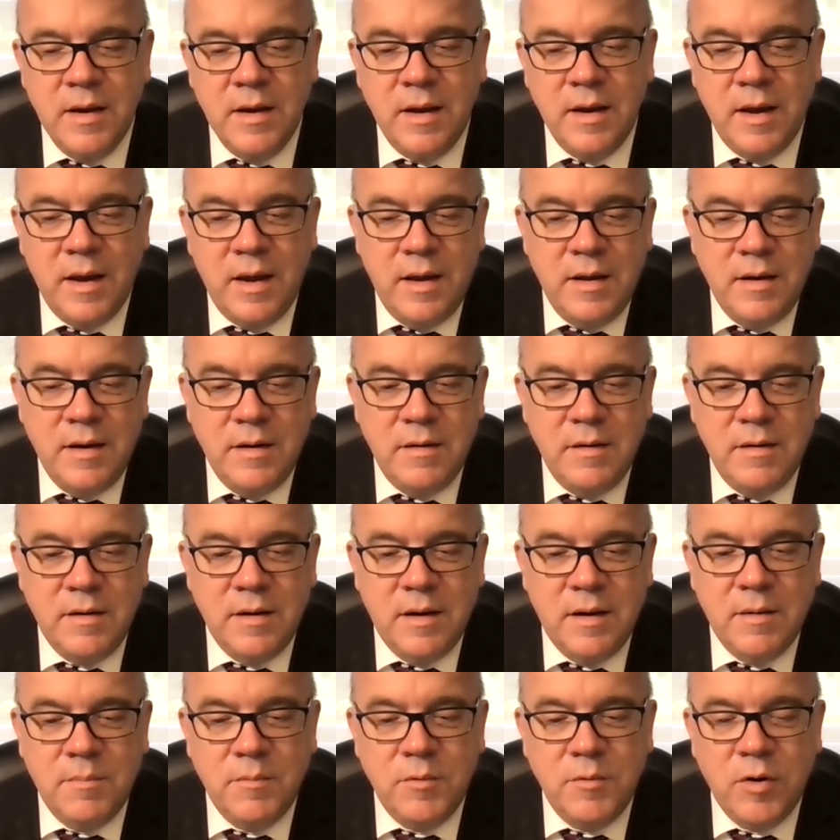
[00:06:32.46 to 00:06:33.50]
and
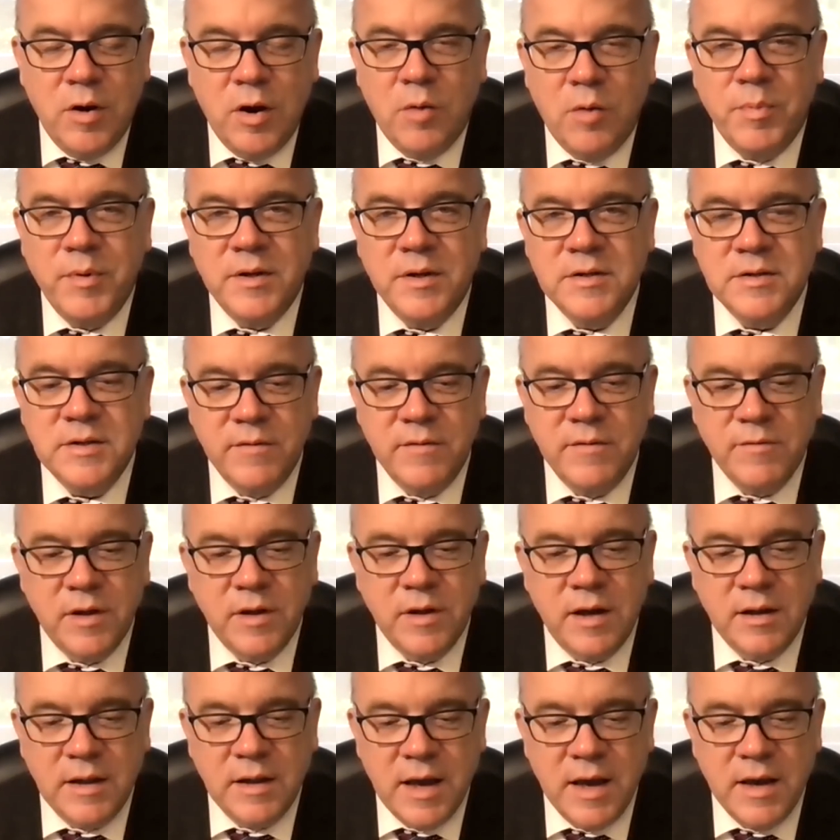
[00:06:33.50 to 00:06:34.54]
you're helping to save a
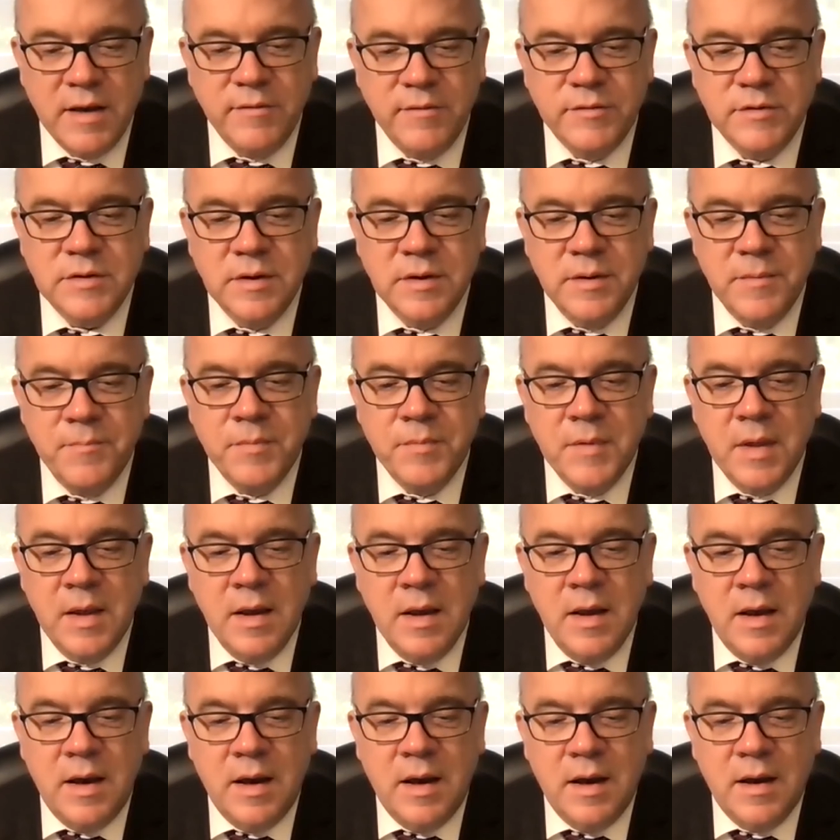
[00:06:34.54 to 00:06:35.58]
lot of lives.
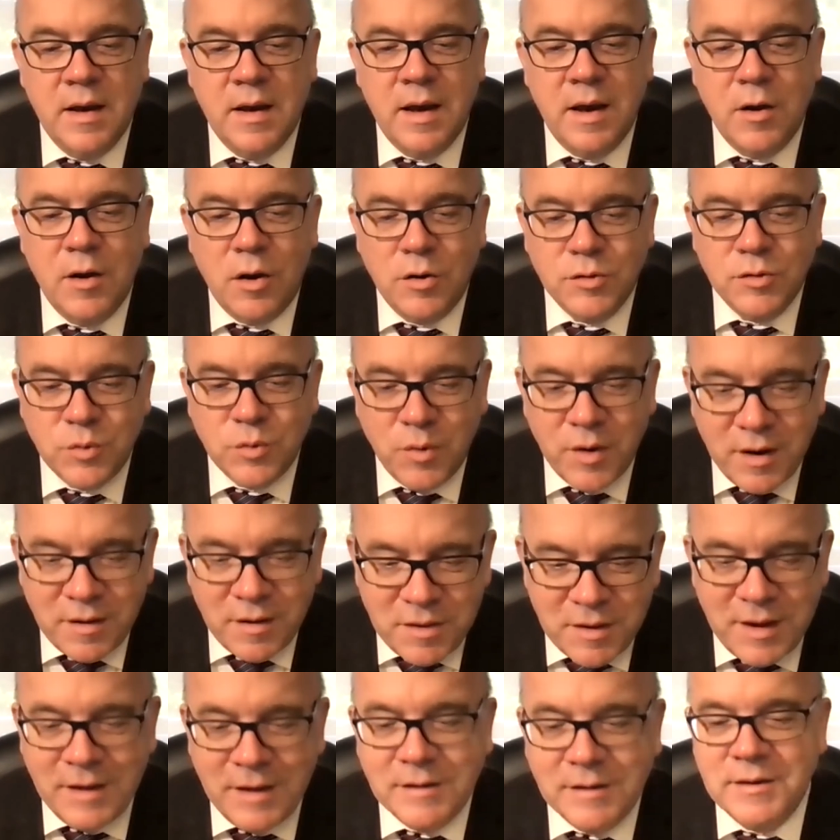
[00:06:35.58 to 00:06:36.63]
I also want to
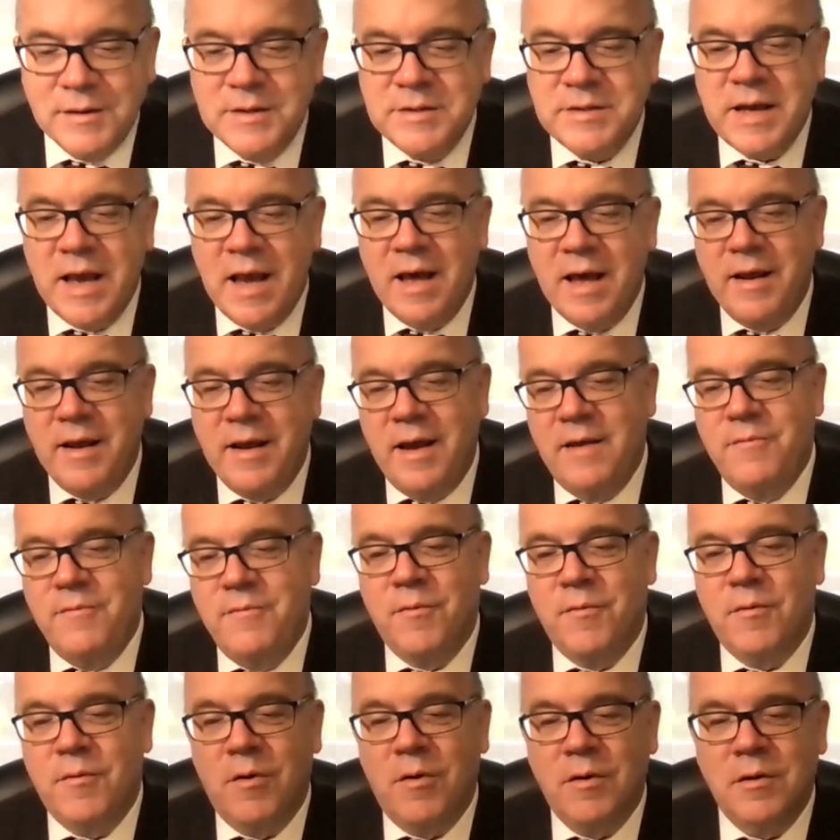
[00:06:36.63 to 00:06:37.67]
thank Liz Haddad
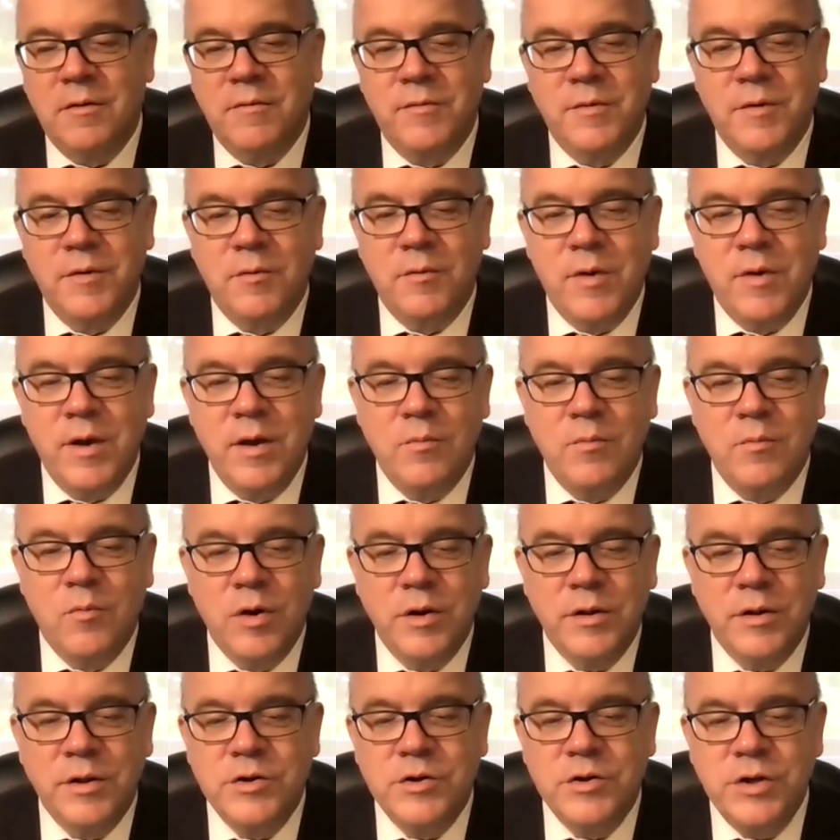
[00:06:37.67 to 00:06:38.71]
for all of the great
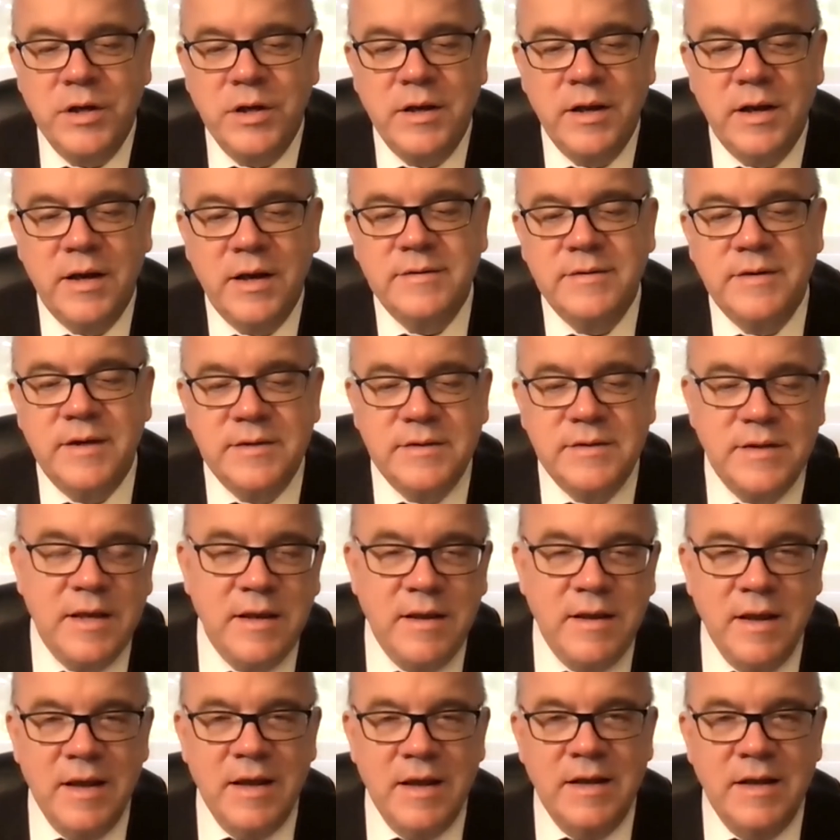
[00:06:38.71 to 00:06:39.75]
work that she does as
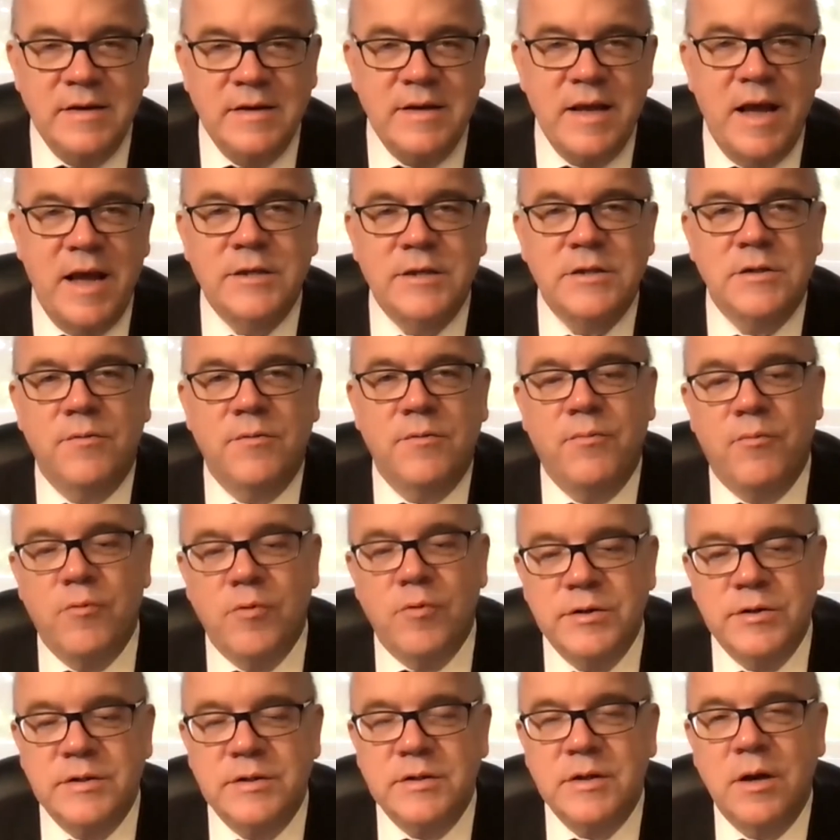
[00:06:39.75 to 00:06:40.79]
the task
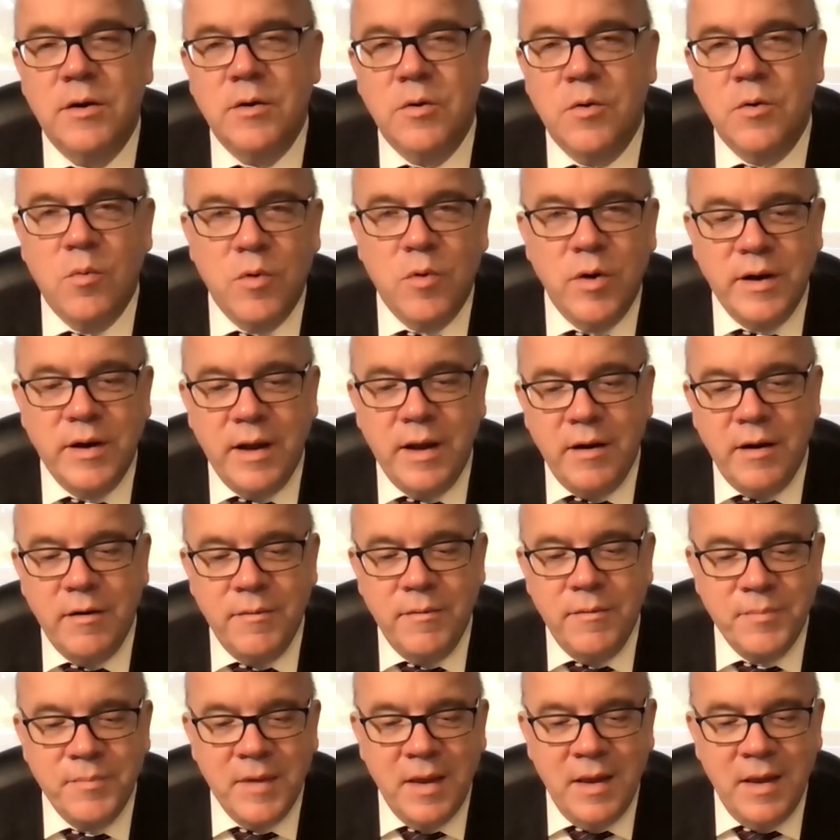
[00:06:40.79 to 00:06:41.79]
force coordinator,